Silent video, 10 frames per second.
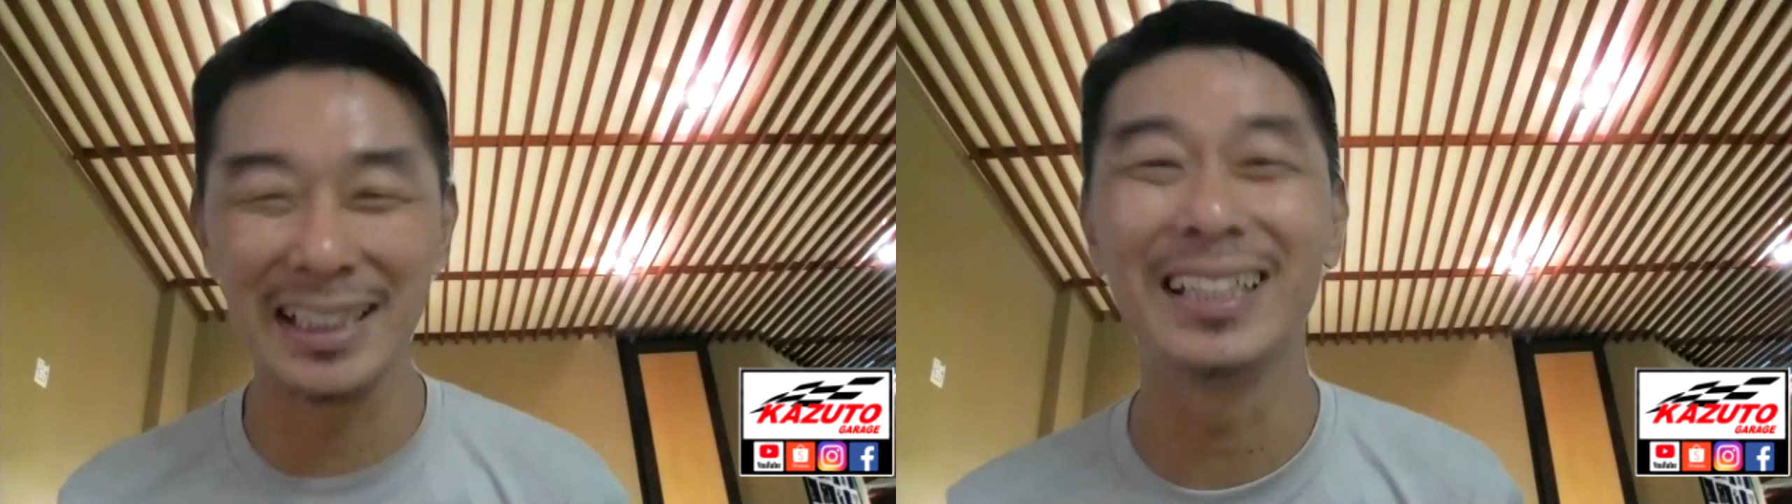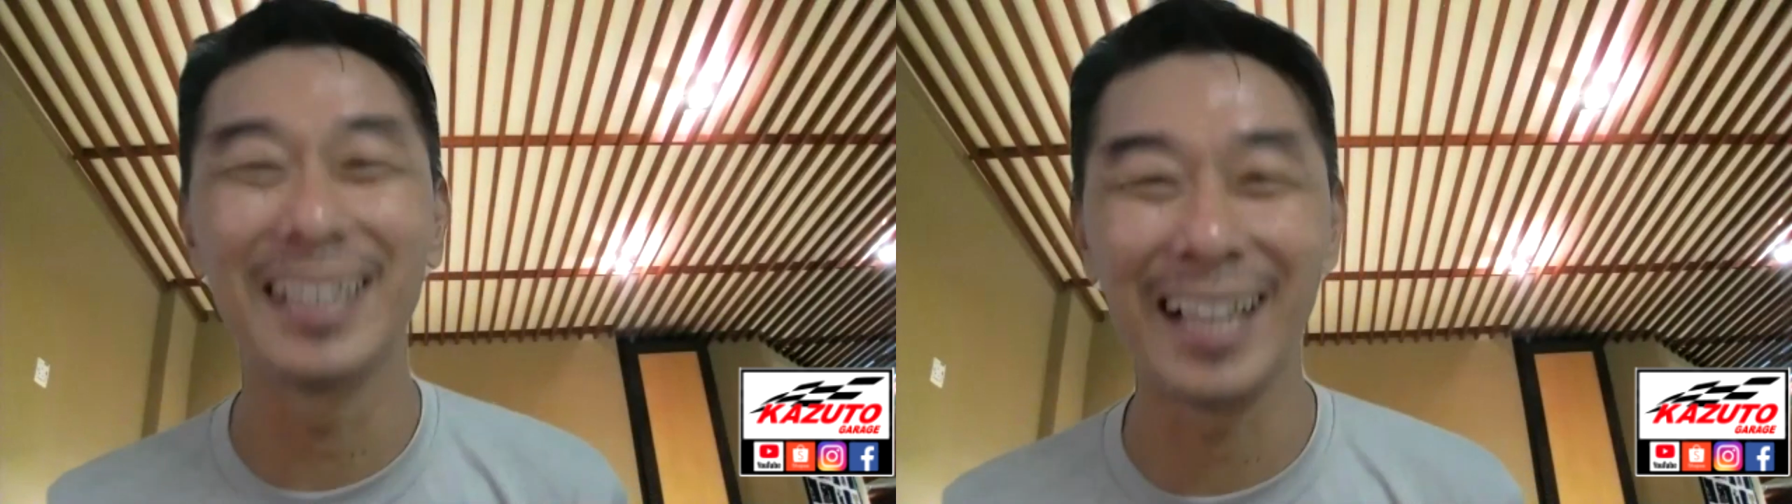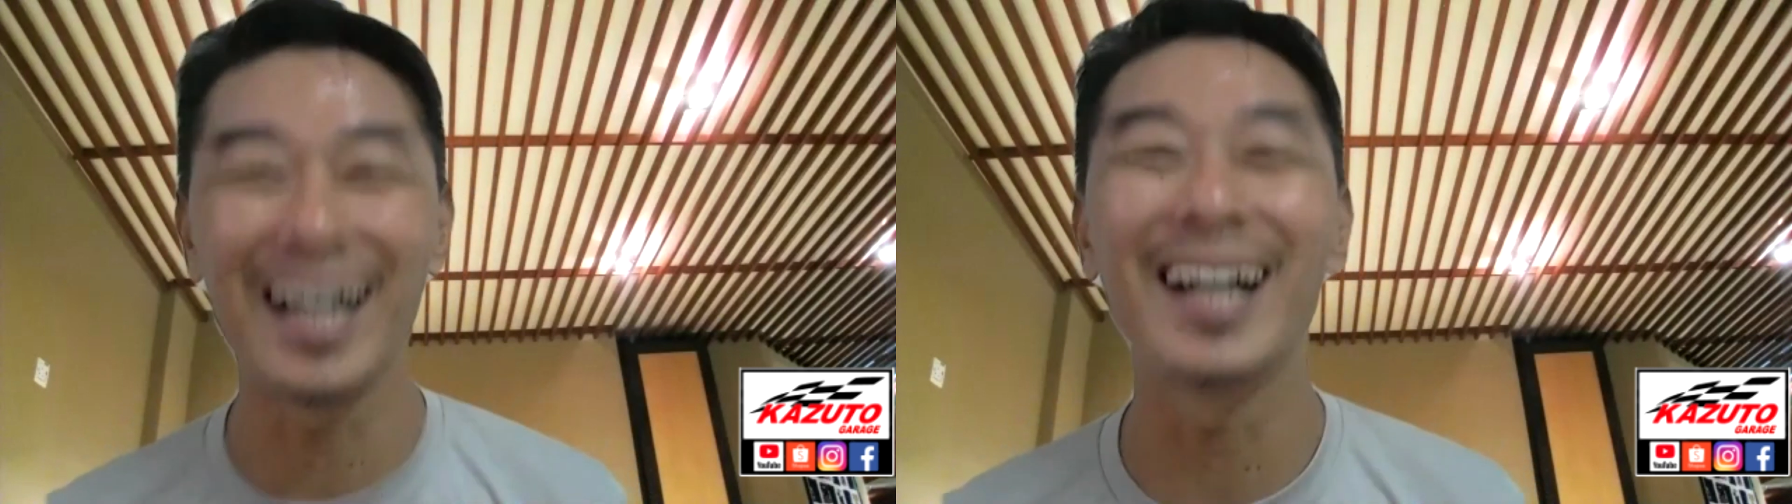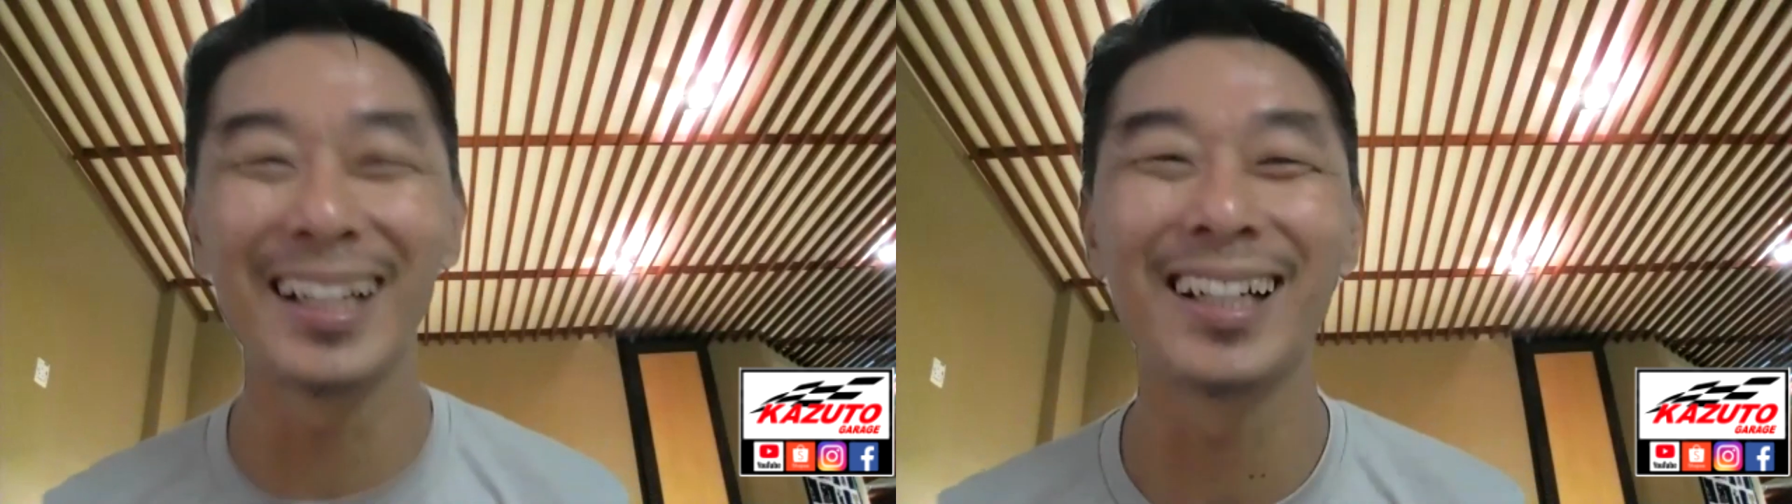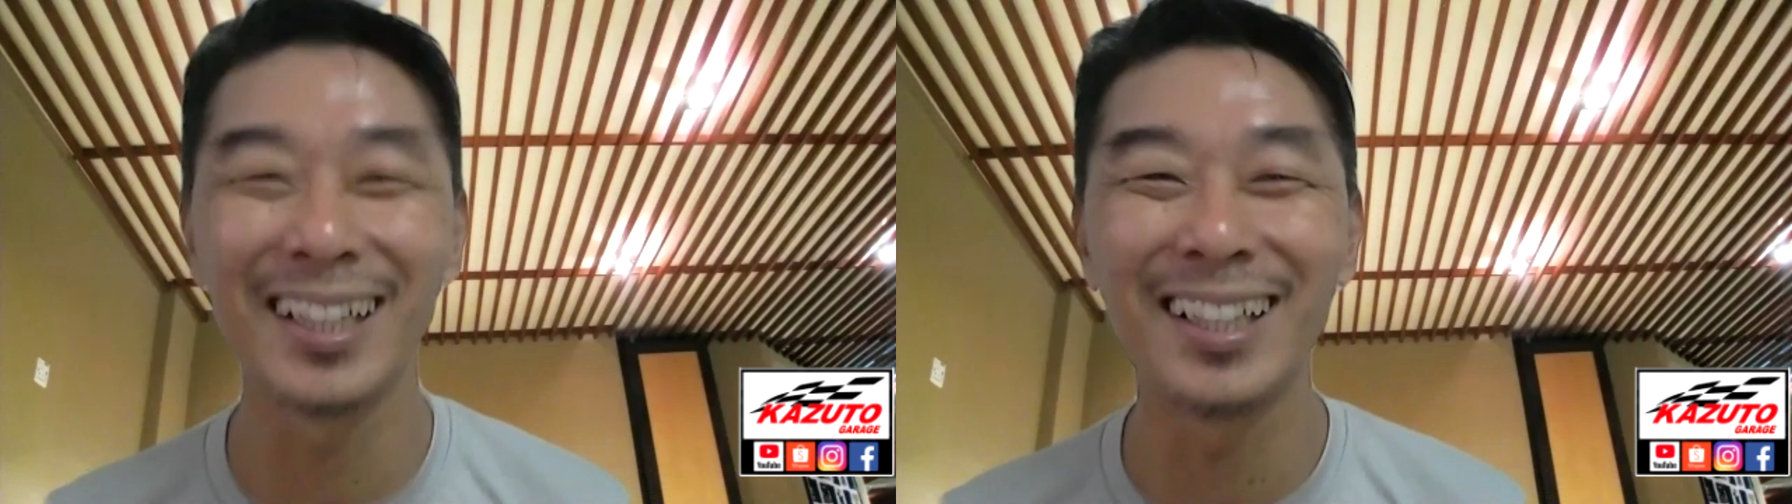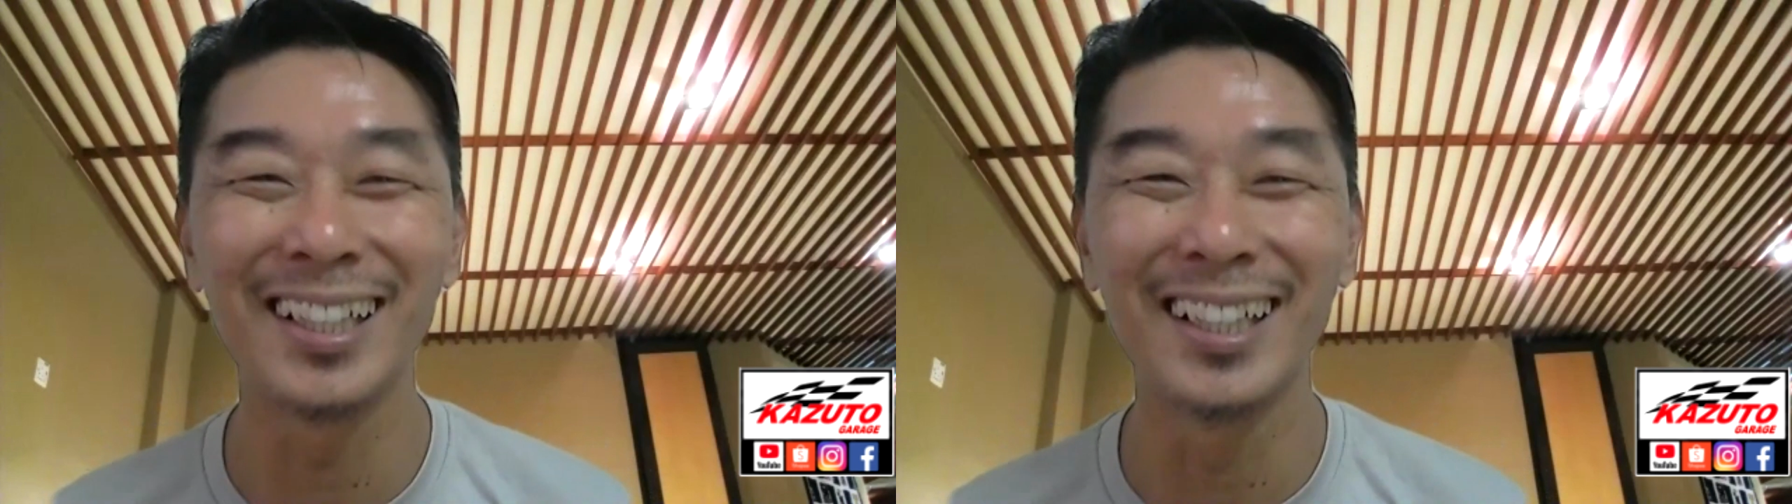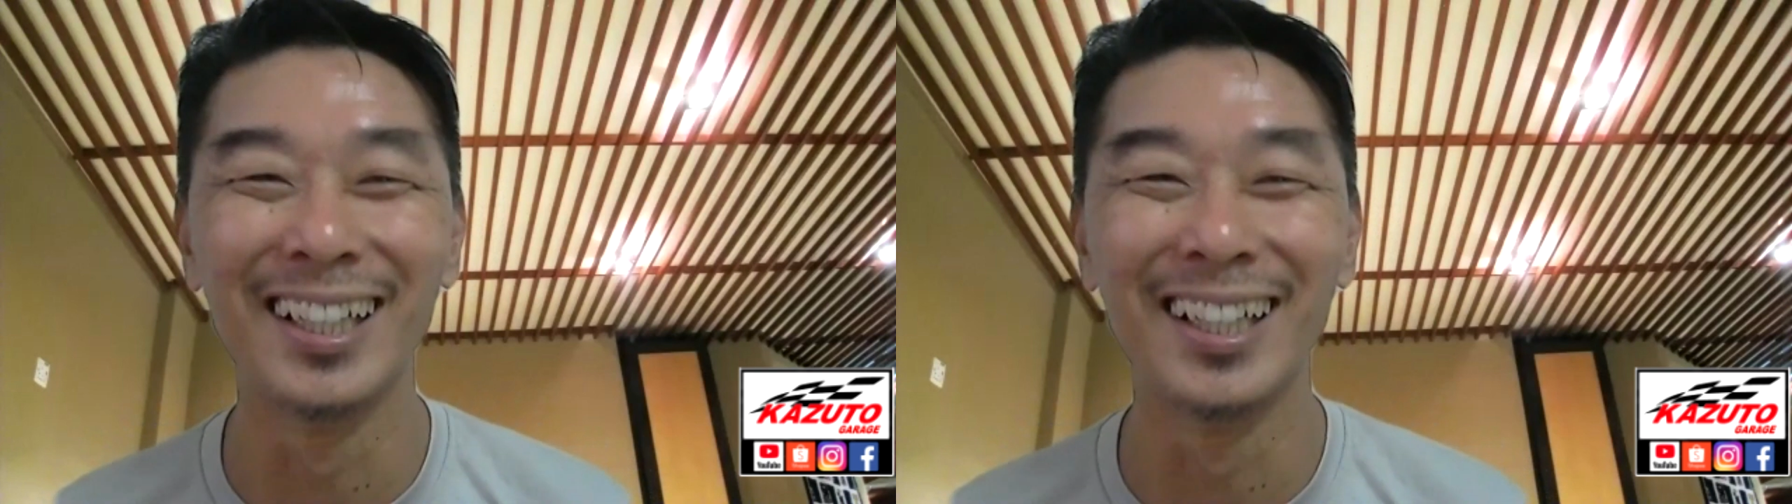color?